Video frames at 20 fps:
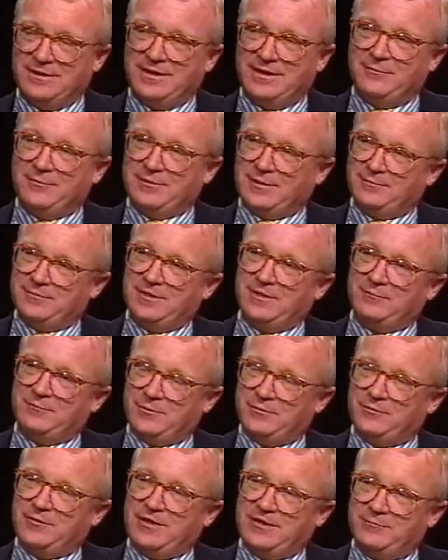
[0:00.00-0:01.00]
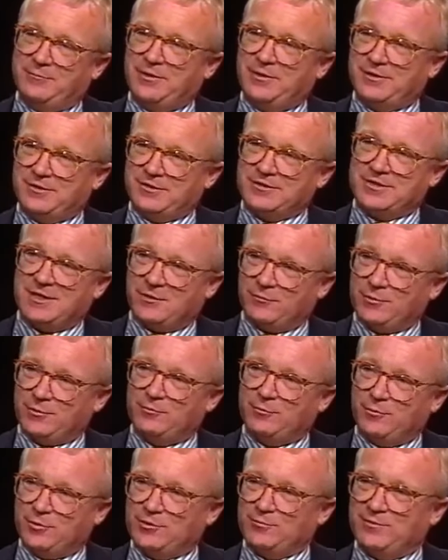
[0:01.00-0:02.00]
And when I'm done with 5 pages, I'll
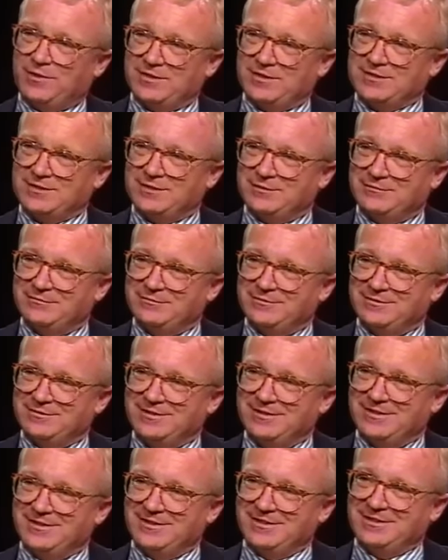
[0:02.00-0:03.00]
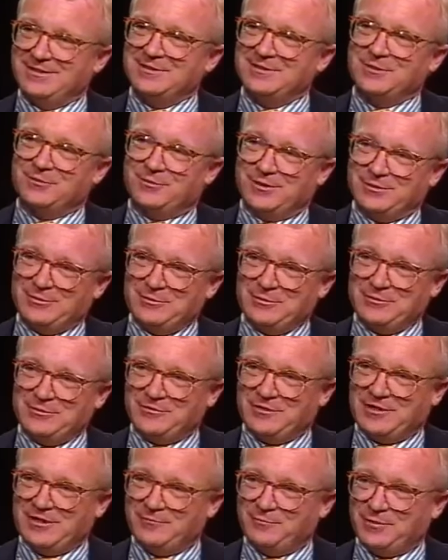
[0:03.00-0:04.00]
reward myself. And so I do the
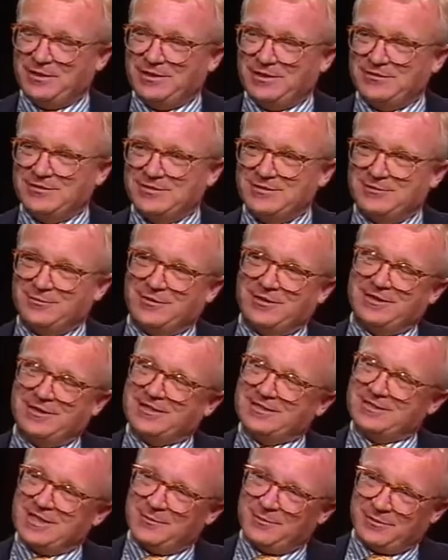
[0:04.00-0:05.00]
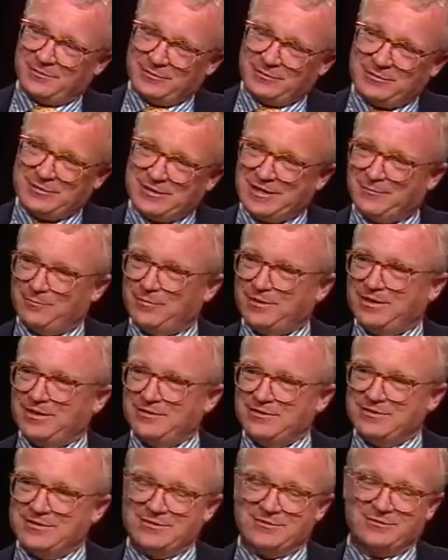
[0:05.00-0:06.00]
5 pages, or the next time I'll do 10
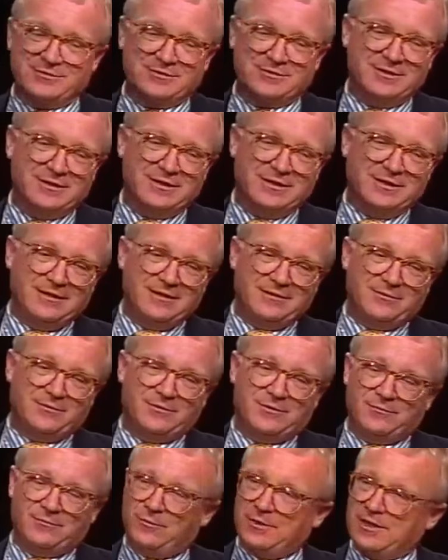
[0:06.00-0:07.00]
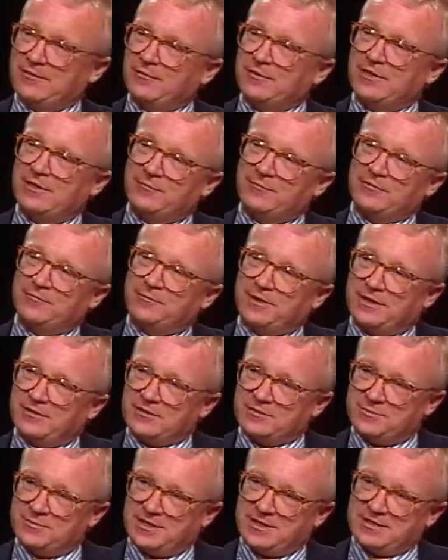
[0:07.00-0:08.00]
pages, or whatever number of
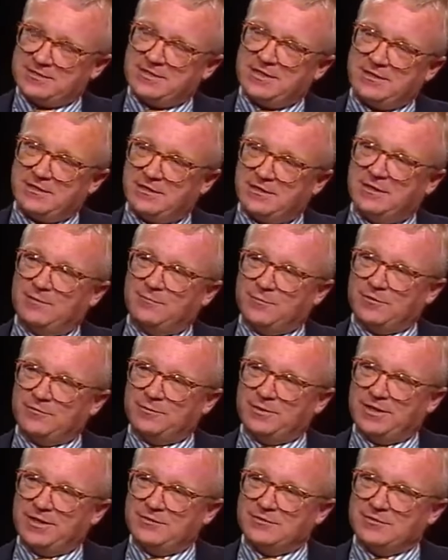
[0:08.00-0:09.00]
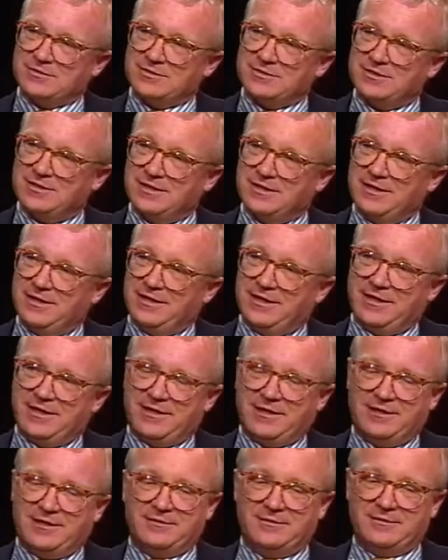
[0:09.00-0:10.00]
pages, but I set a number of pages.
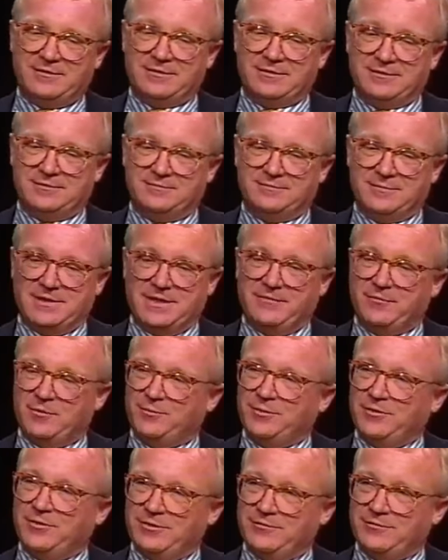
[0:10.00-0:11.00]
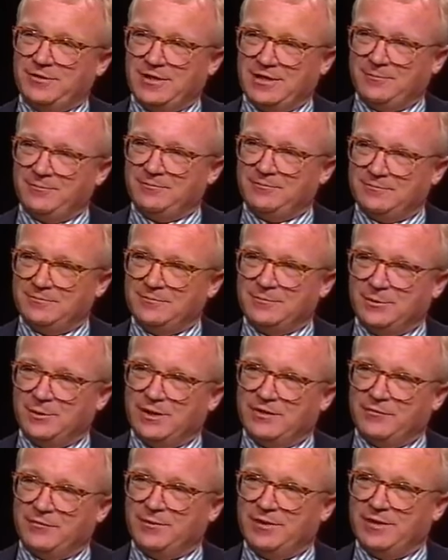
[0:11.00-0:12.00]
And after a period of time, you
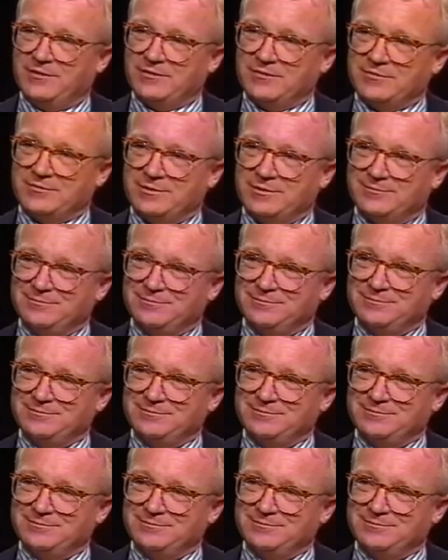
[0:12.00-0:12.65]
have a manuscript.